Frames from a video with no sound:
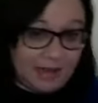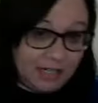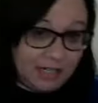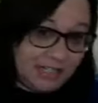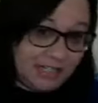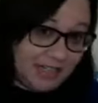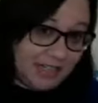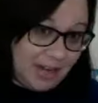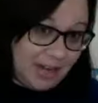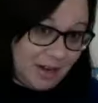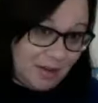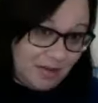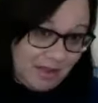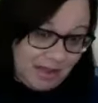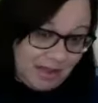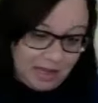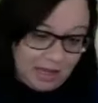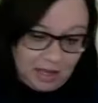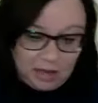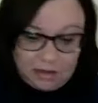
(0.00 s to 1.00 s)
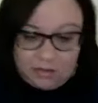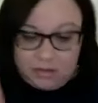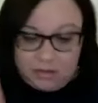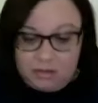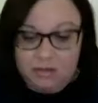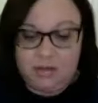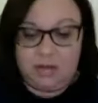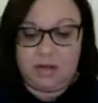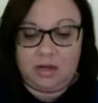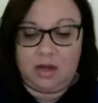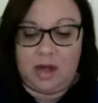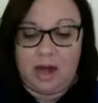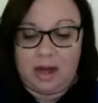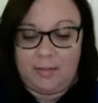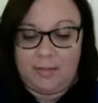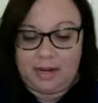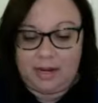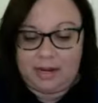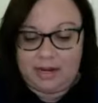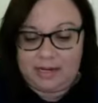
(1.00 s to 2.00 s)
just say, no, thank you. I'm
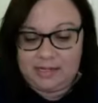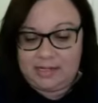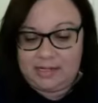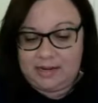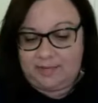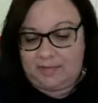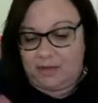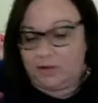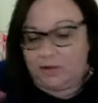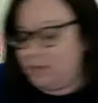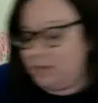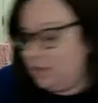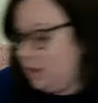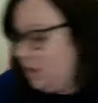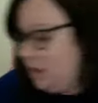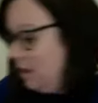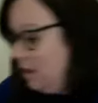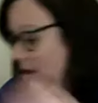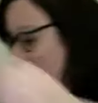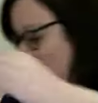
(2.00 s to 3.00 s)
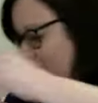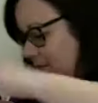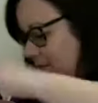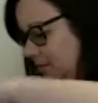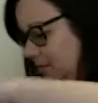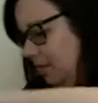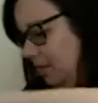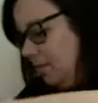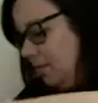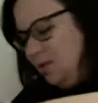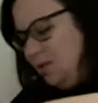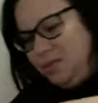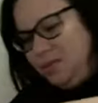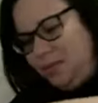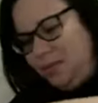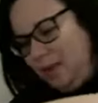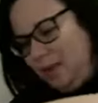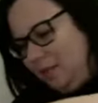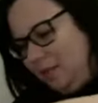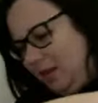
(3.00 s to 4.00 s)
not going to sniff those. But most
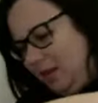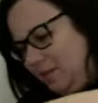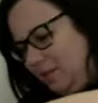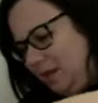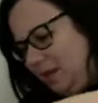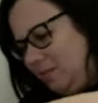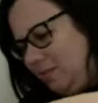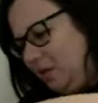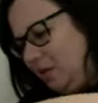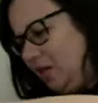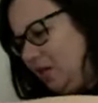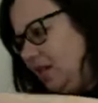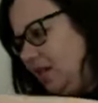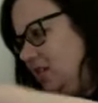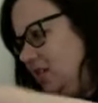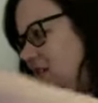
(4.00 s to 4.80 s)
people at my parties